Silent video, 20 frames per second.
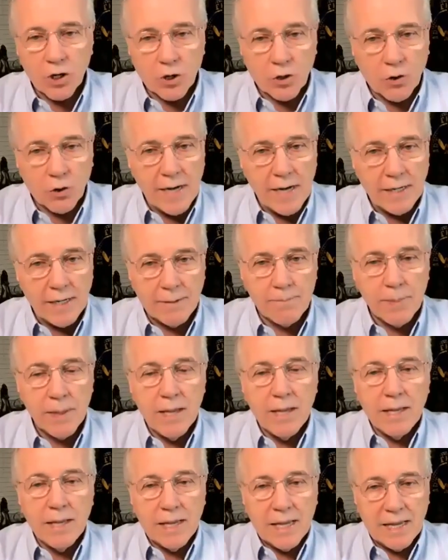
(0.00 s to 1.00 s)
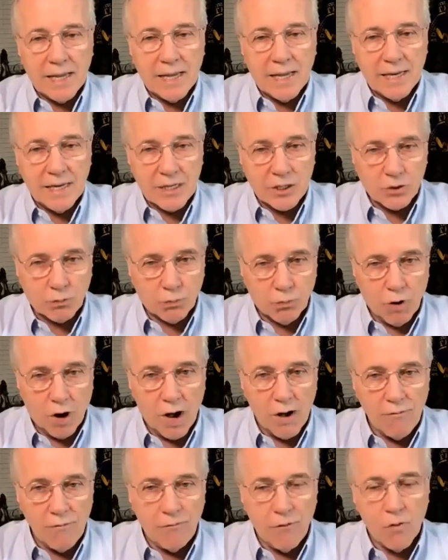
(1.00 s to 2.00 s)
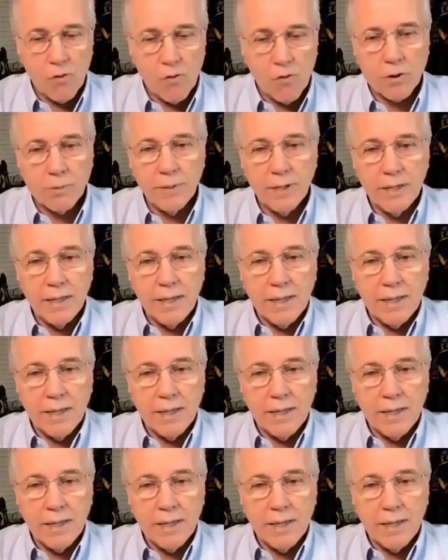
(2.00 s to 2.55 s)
kratom in its raw form